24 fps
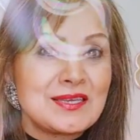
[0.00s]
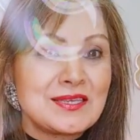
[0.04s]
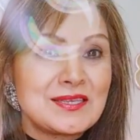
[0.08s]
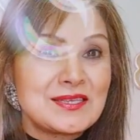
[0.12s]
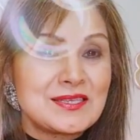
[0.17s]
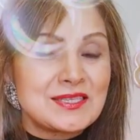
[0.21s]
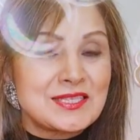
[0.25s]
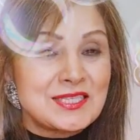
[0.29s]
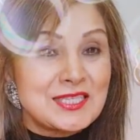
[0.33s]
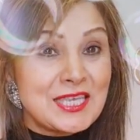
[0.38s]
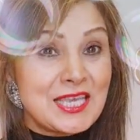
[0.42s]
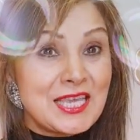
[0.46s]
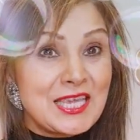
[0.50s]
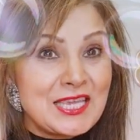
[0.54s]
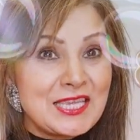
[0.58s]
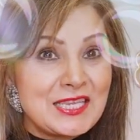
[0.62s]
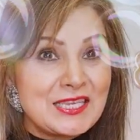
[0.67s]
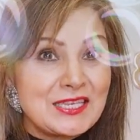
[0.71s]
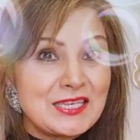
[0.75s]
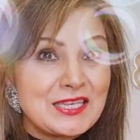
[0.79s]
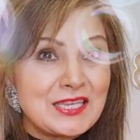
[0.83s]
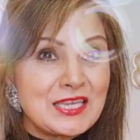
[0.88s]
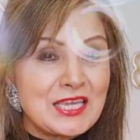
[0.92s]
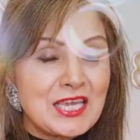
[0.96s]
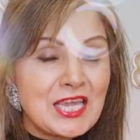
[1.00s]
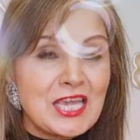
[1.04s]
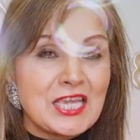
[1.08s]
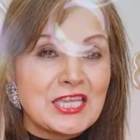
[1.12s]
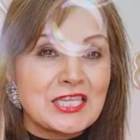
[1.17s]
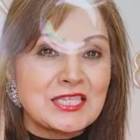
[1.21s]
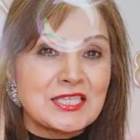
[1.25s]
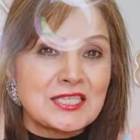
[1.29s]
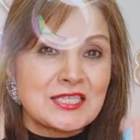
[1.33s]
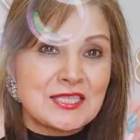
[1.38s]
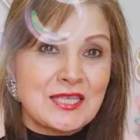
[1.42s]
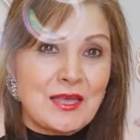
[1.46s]
Seal
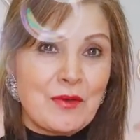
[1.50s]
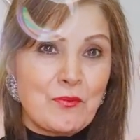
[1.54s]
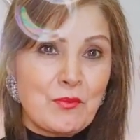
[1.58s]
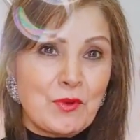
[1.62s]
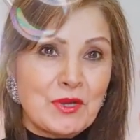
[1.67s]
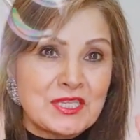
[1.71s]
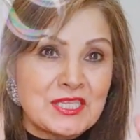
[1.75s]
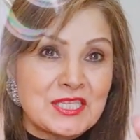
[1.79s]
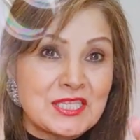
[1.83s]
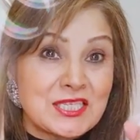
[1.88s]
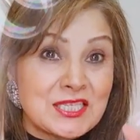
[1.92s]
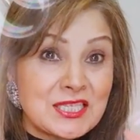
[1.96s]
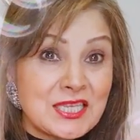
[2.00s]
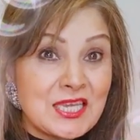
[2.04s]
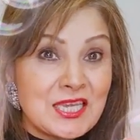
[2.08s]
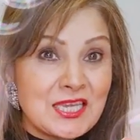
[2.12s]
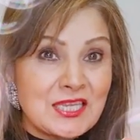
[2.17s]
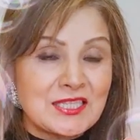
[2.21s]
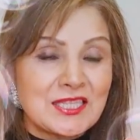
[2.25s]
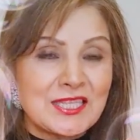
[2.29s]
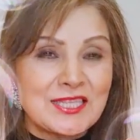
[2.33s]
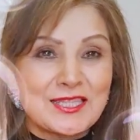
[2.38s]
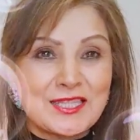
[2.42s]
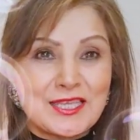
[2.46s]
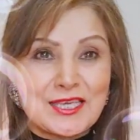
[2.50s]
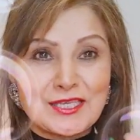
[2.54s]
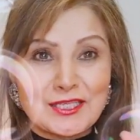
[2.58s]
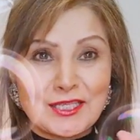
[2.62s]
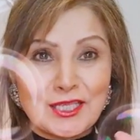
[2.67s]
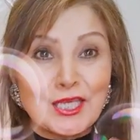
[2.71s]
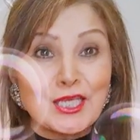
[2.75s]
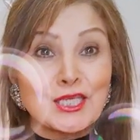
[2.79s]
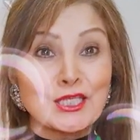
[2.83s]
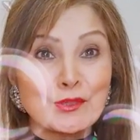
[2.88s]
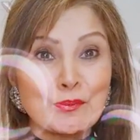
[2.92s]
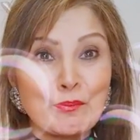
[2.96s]
is someone's seal, that this
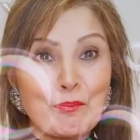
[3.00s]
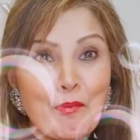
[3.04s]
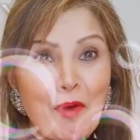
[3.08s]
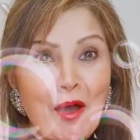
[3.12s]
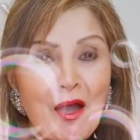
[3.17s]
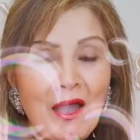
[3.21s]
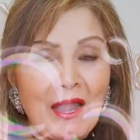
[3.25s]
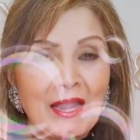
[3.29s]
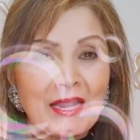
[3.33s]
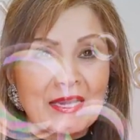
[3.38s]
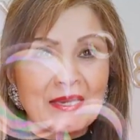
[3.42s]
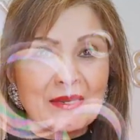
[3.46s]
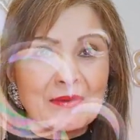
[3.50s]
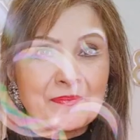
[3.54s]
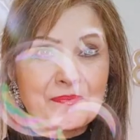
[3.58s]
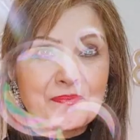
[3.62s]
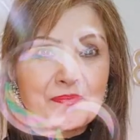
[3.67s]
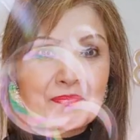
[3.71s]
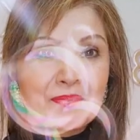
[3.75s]
is mine.